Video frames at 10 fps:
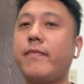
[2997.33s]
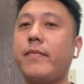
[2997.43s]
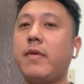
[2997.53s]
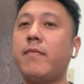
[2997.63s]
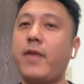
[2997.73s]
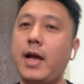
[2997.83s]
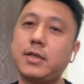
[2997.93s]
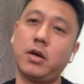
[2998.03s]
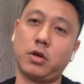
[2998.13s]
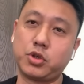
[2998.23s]

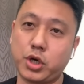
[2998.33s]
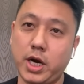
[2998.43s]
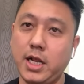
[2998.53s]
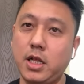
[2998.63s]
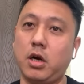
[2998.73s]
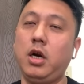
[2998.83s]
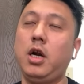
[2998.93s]
investor or trader,